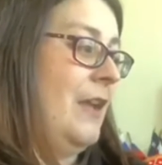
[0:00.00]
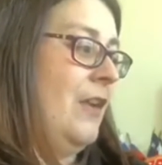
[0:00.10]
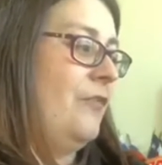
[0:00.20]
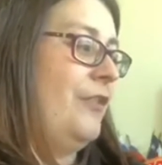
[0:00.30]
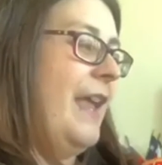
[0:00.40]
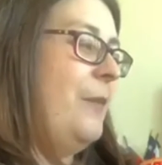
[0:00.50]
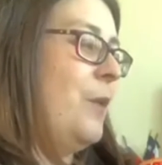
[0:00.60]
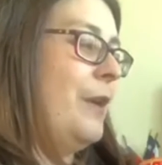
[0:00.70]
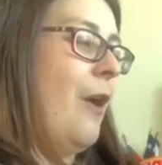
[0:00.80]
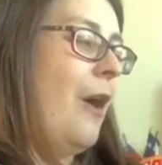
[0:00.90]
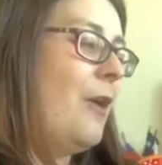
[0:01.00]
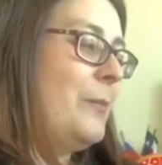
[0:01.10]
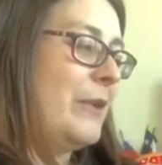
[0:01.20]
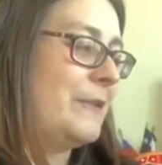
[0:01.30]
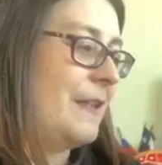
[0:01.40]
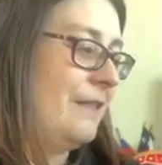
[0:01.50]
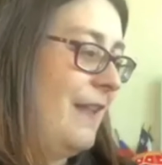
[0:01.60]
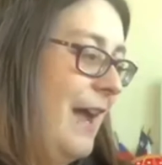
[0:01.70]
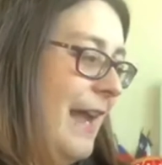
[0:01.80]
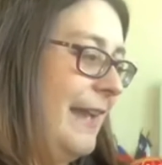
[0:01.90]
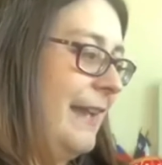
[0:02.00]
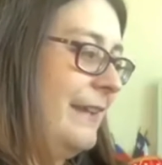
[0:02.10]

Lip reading: for they weren't all built alike.